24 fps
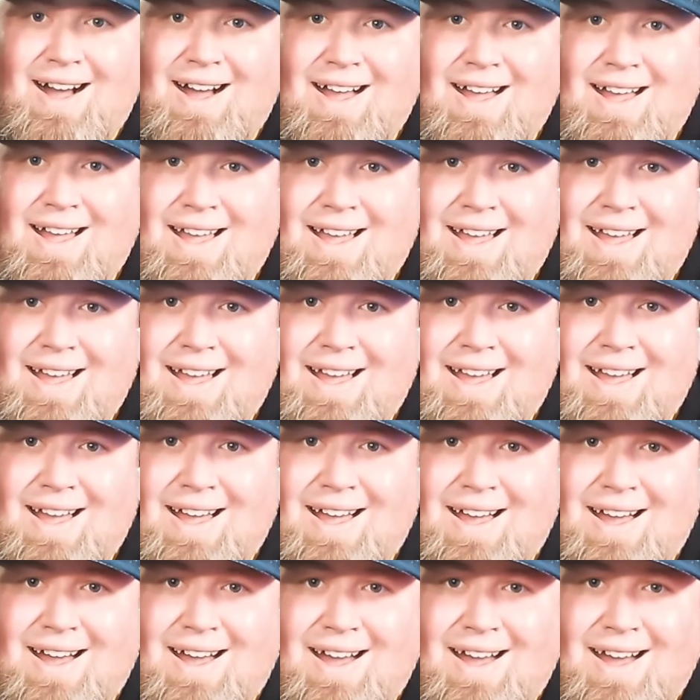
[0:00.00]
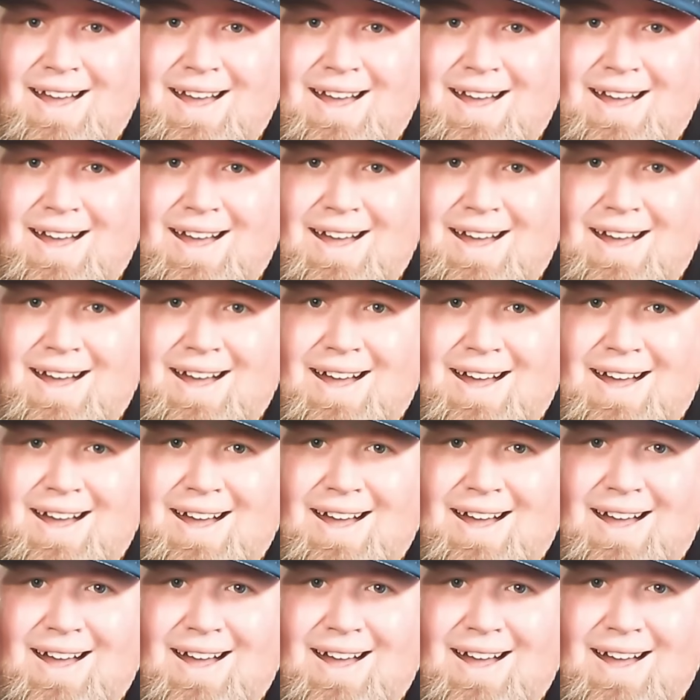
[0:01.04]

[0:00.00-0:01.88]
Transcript: Nothing is said.